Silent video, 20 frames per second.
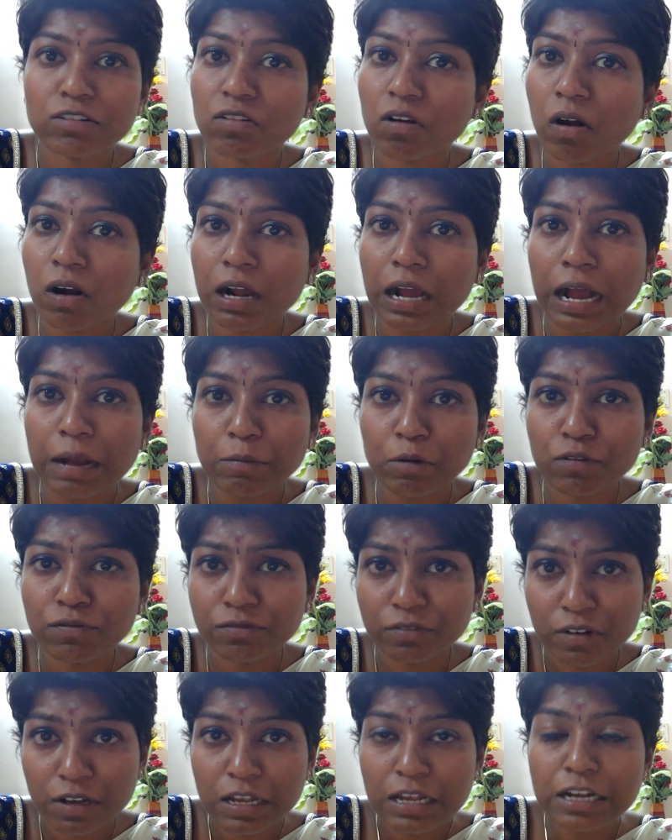Long arm
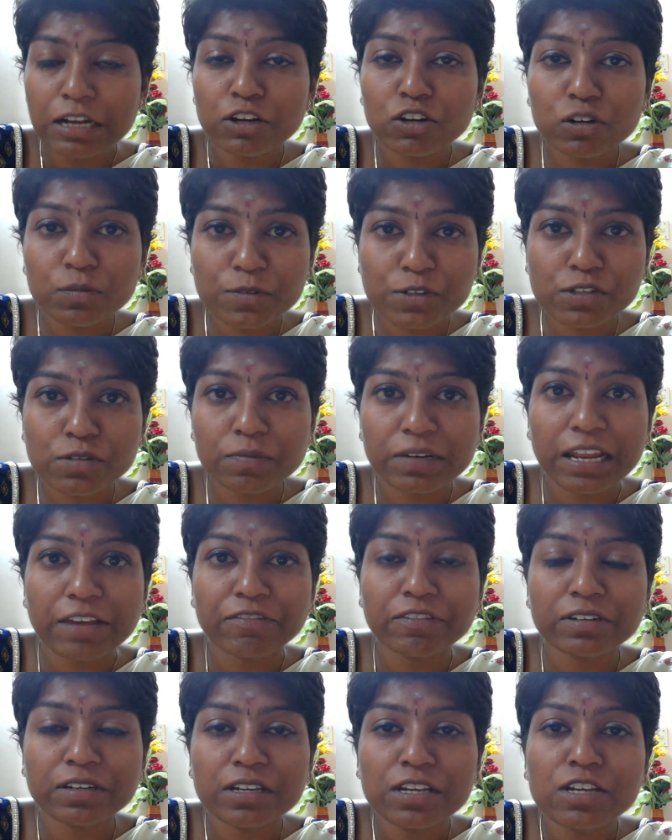of chromosome
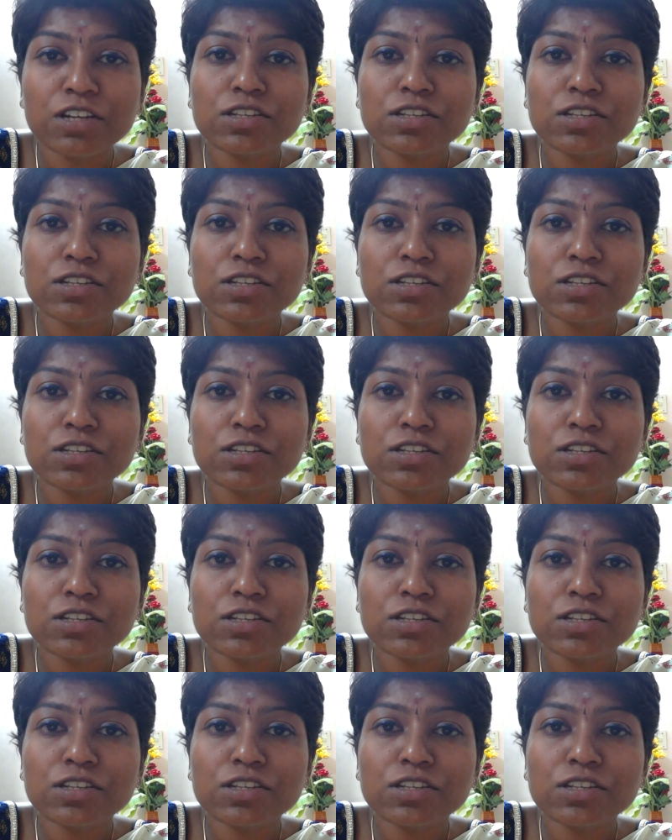11.